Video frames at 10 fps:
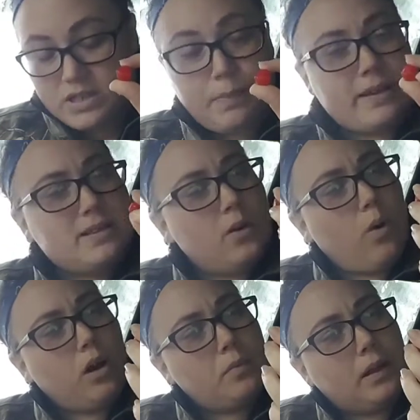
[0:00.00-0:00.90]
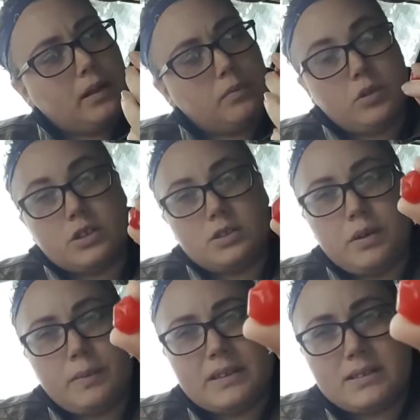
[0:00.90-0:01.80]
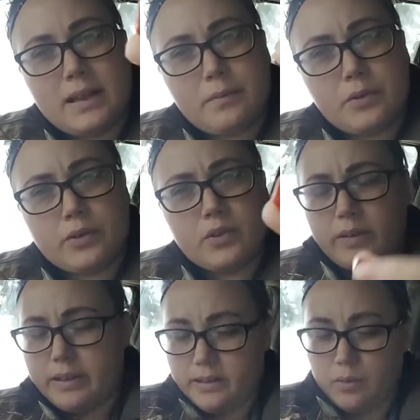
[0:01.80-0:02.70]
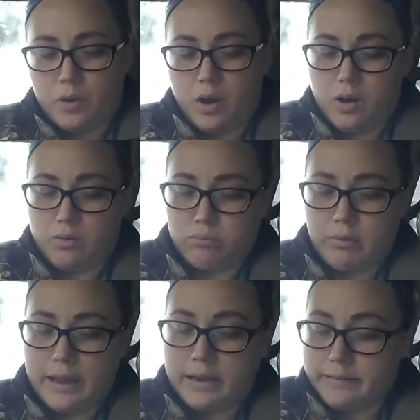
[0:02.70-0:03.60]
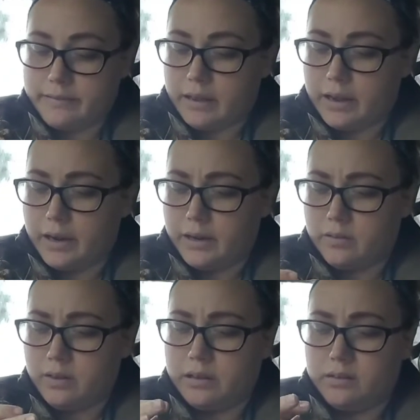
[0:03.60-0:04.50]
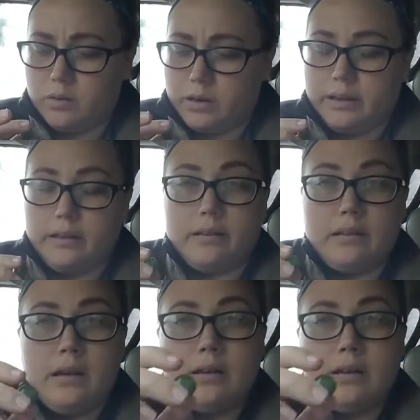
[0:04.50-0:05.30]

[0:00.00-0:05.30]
spicy watermelon looks pretty much the same through and through. I think they're all red inside, I think is what it is.